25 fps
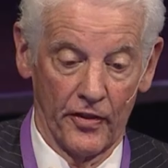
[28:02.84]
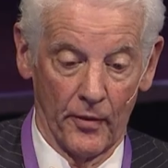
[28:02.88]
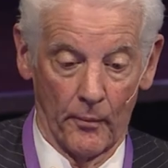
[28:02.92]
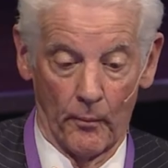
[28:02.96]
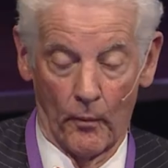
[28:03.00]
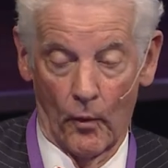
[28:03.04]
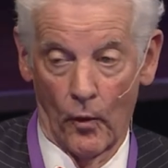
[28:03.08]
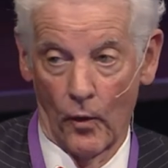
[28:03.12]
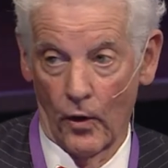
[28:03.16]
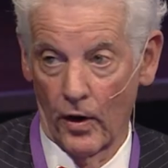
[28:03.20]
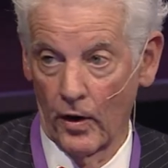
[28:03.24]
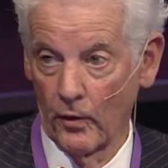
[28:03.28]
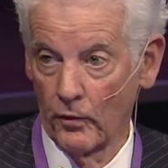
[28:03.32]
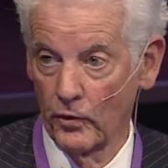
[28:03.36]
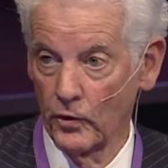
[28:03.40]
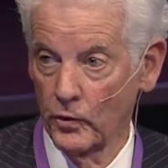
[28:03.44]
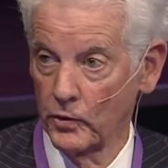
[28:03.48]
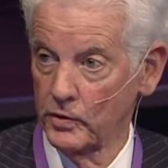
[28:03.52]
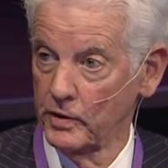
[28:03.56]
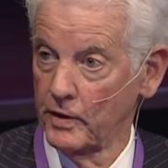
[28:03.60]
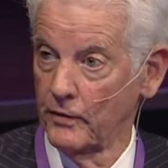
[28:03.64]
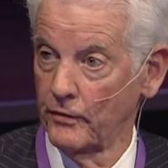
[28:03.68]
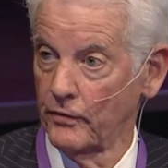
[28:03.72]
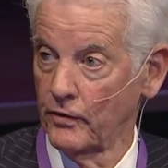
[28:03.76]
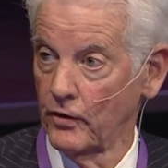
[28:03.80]
the more
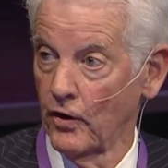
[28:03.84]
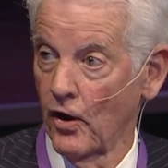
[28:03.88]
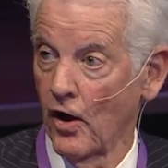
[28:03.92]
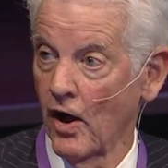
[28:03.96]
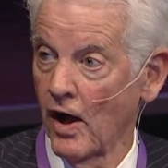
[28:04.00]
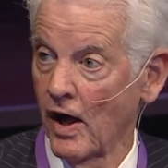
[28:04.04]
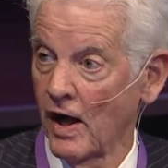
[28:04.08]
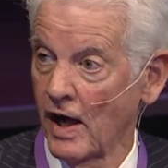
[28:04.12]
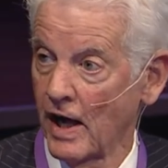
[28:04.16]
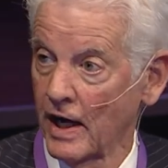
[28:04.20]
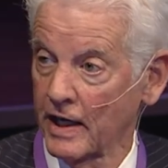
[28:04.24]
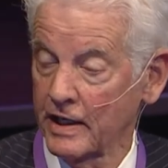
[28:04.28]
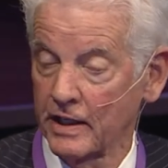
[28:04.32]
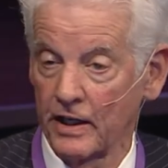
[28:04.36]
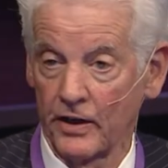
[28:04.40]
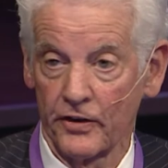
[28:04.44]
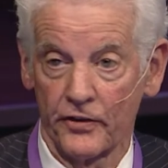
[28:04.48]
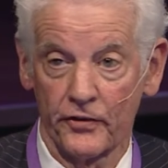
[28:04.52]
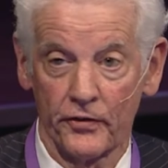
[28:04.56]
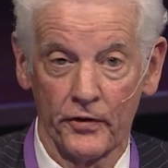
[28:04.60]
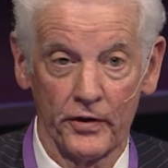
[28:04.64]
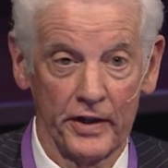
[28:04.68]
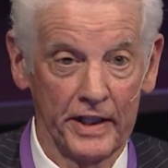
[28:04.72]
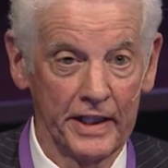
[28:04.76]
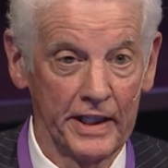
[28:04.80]
rule of law a
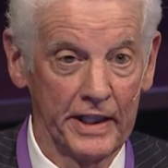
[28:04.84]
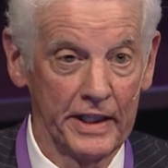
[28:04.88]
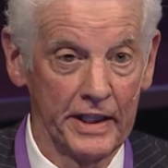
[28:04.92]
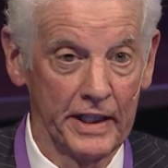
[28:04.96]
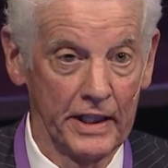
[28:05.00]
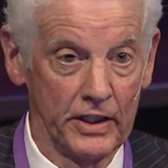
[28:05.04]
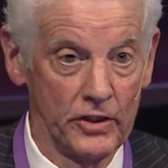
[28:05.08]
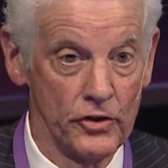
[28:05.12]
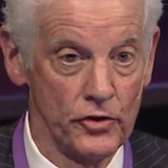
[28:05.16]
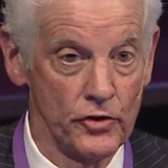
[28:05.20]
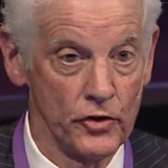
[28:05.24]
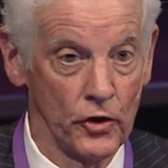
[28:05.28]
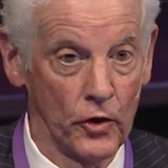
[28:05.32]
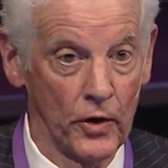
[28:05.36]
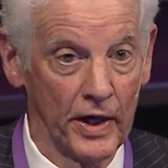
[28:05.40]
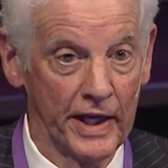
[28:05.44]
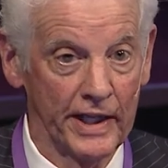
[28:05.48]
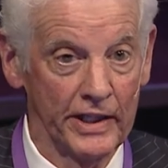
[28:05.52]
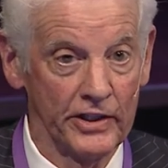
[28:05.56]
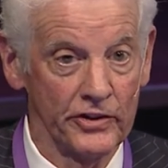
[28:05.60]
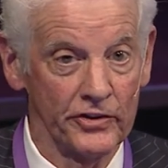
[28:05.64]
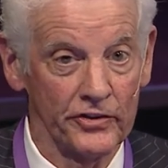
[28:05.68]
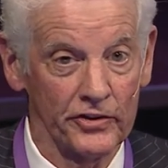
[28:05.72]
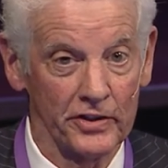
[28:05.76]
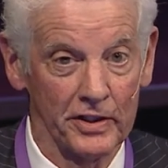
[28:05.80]
country
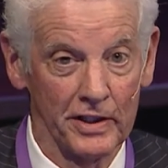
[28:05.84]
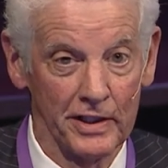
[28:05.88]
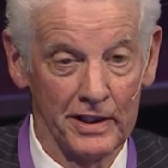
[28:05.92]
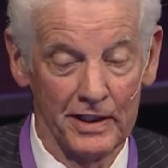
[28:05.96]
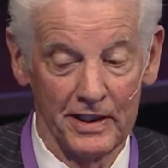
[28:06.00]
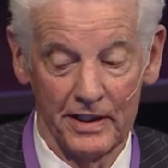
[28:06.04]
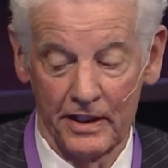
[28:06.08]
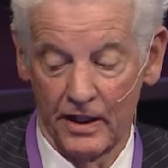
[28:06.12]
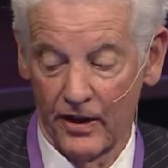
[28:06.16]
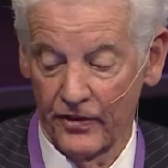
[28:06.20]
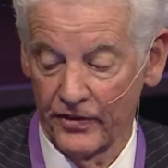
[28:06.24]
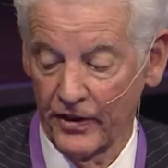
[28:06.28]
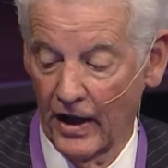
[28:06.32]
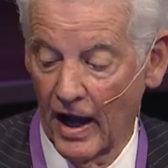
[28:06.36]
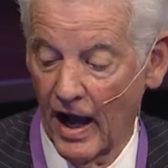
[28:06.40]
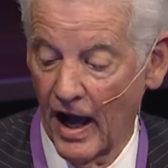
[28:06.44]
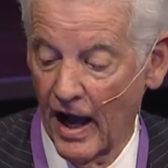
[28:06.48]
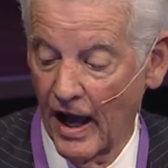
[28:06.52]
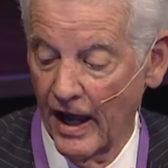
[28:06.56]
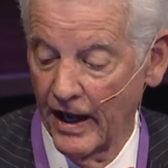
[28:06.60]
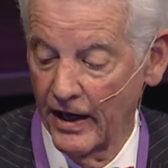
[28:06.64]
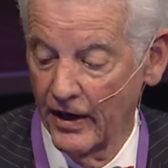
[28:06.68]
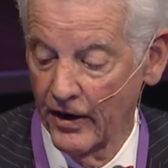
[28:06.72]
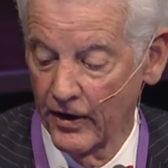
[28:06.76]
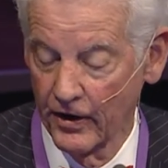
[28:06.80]
enjoys, the
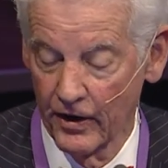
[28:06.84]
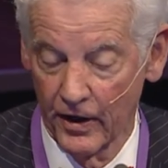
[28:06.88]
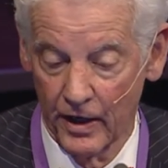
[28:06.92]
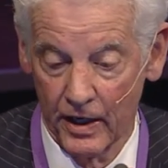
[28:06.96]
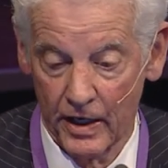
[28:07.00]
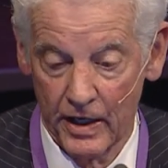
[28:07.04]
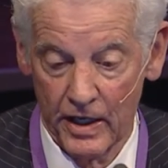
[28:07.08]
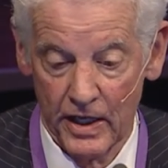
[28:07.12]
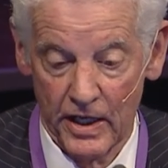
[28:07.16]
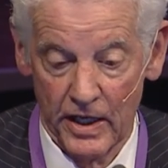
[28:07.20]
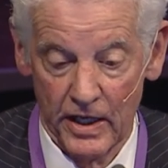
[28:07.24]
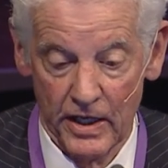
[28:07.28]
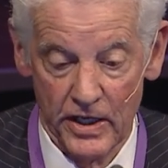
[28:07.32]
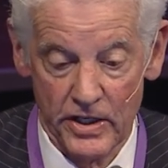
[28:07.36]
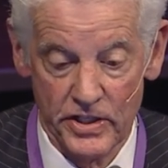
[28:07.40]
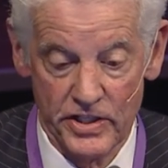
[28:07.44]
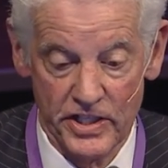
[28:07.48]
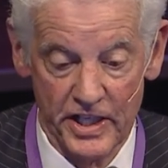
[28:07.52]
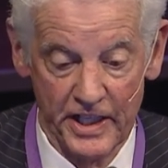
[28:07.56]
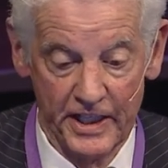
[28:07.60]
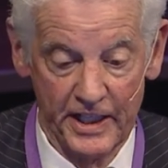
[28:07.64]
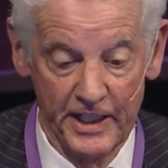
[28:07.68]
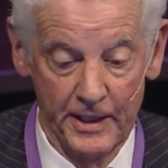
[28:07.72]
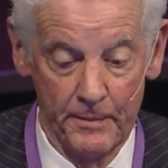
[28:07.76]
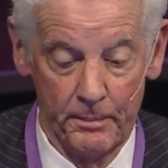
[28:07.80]
higher
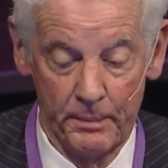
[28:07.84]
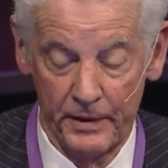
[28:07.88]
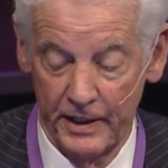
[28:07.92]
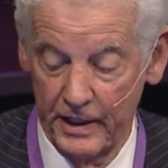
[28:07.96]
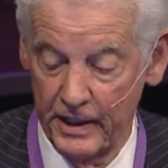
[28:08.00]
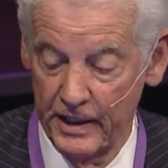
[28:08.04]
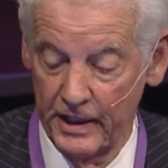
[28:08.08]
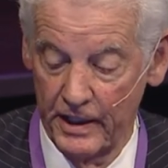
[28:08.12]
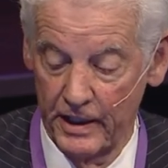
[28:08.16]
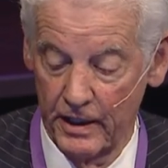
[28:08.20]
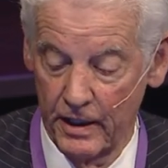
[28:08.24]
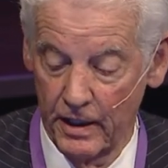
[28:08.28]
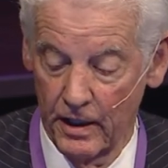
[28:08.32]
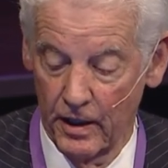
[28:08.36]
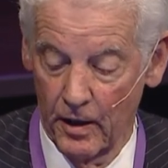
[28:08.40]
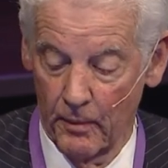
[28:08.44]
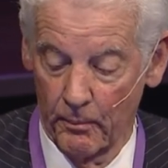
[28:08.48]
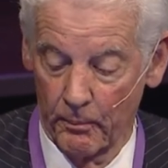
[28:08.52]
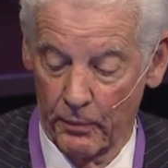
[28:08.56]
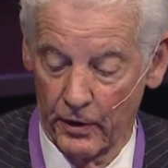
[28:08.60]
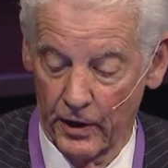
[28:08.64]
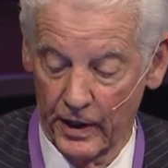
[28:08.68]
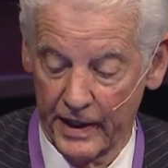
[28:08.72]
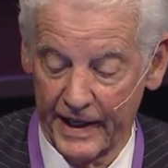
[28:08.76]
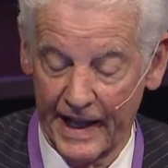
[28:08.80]
GDP
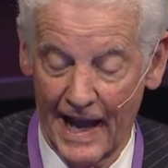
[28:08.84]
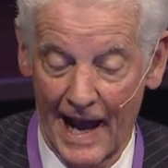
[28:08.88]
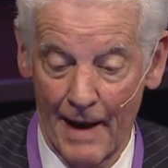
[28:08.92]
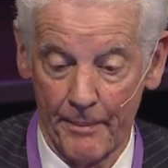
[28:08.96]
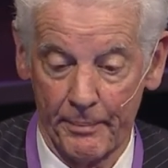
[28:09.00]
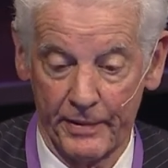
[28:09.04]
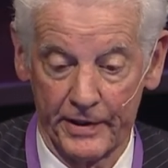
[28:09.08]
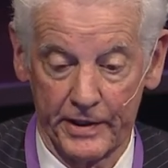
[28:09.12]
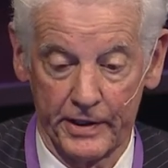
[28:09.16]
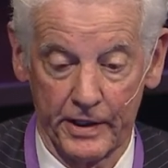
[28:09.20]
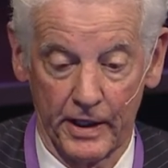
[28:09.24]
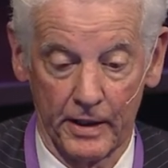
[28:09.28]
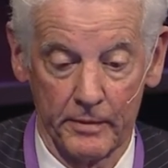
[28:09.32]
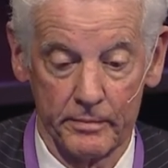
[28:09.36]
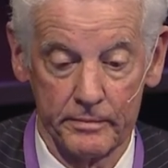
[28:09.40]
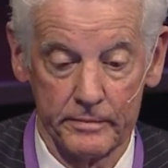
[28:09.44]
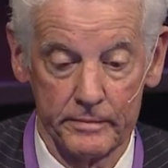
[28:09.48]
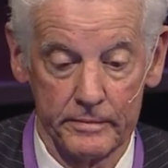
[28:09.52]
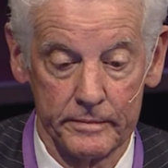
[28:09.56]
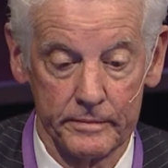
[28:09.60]
per capita.